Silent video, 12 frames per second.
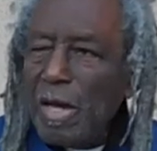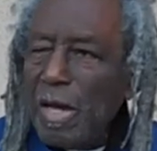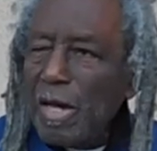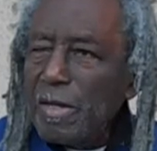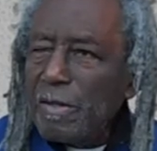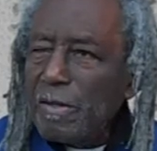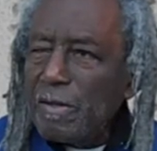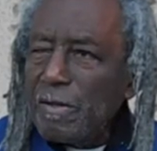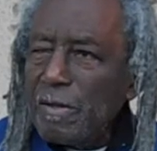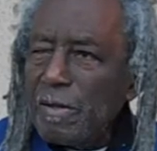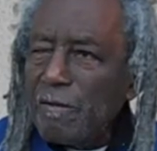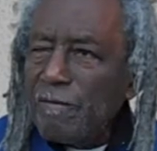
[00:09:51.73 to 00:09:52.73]
and
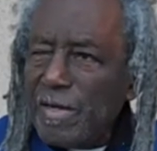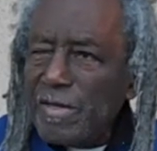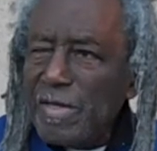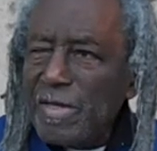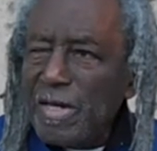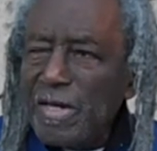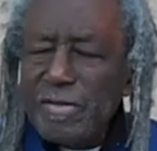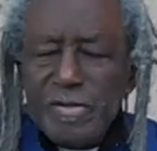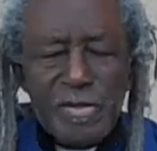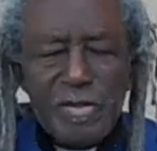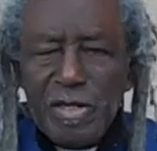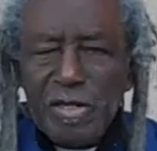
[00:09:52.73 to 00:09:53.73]
fighting against
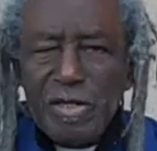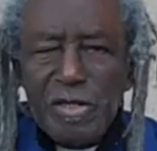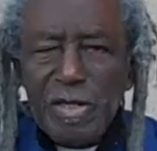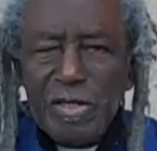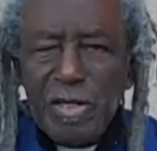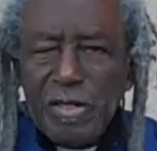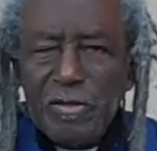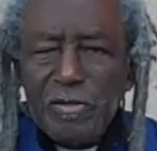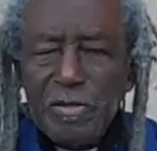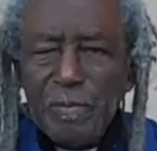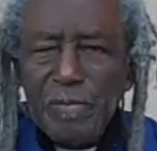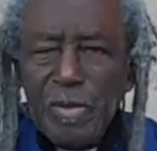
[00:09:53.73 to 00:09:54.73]
the
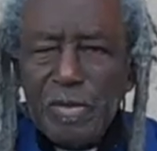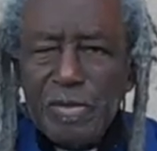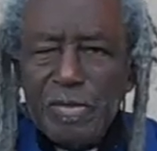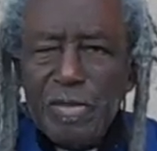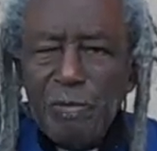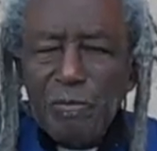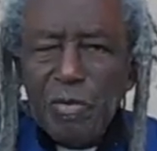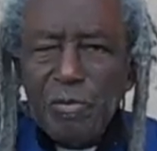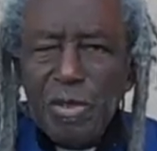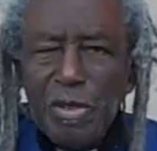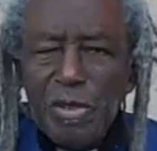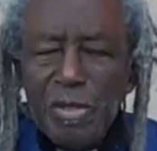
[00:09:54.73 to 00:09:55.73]
dictatorship that seemed to
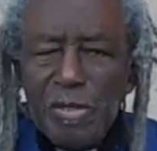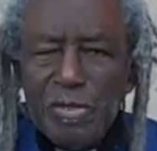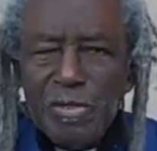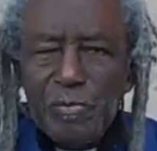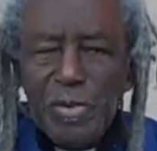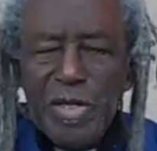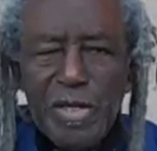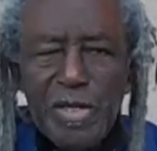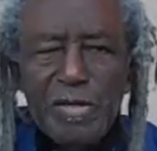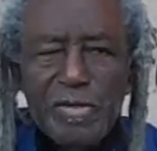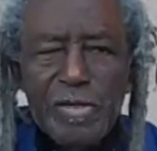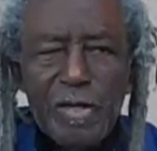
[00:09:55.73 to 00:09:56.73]
be spreading
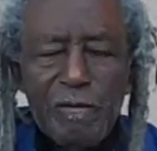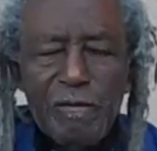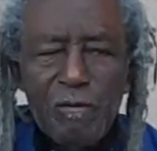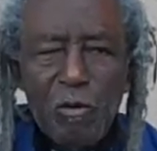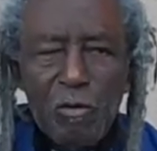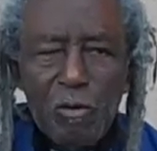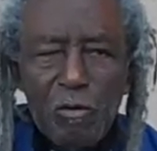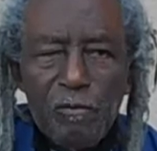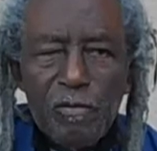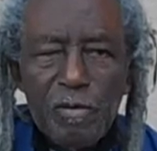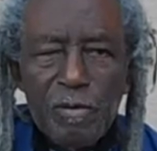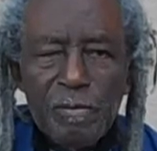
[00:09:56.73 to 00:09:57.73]
itself all
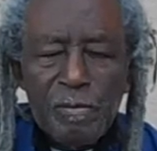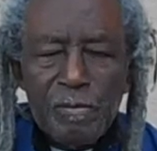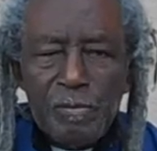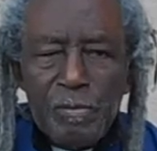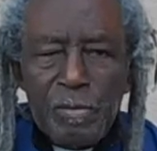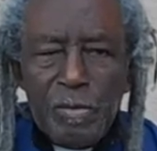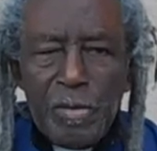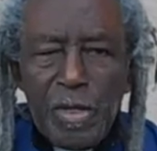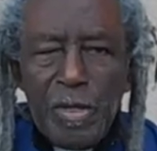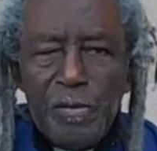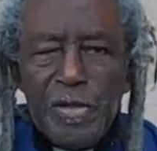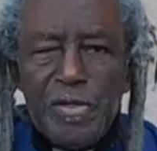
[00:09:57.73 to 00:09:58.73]
over.
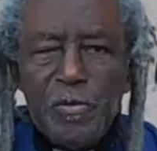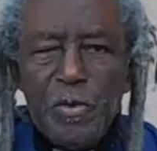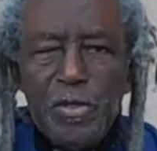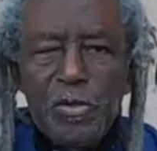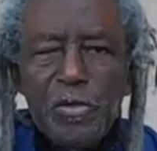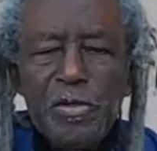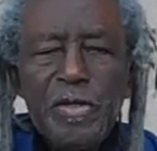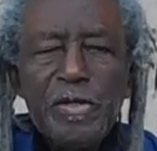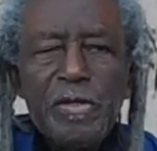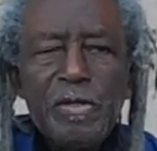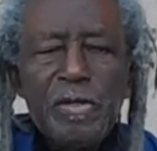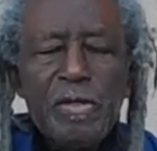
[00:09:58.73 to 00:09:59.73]
In this we joined